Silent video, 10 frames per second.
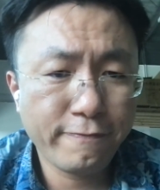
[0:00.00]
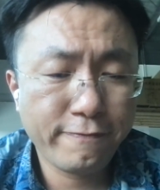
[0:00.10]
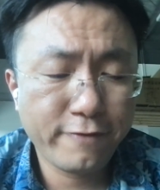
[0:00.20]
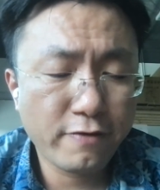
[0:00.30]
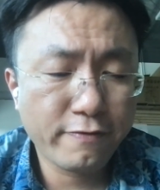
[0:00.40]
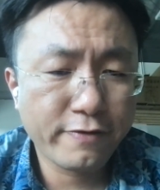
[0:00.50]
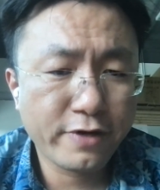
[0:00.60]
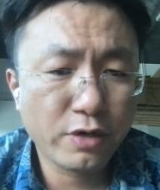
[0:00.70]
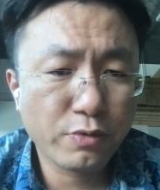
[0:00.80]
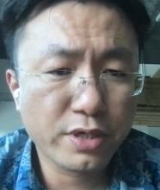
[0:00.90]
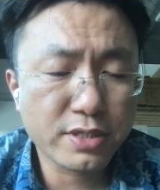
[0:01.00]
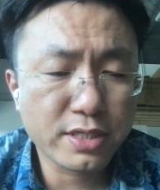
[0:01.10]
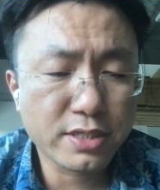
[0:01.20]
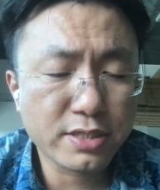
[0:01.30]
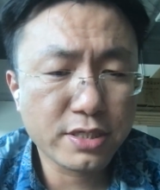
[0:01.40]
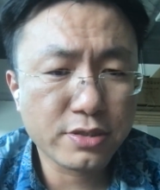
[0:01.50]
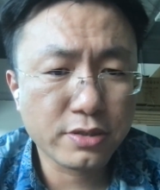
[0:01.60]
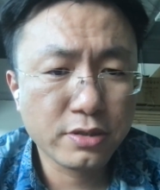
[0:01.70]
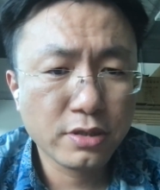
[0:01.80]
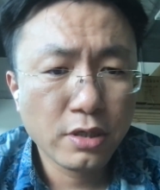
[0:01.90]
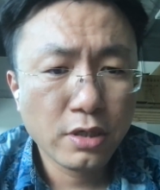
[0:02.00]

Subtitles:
things went bad for to worse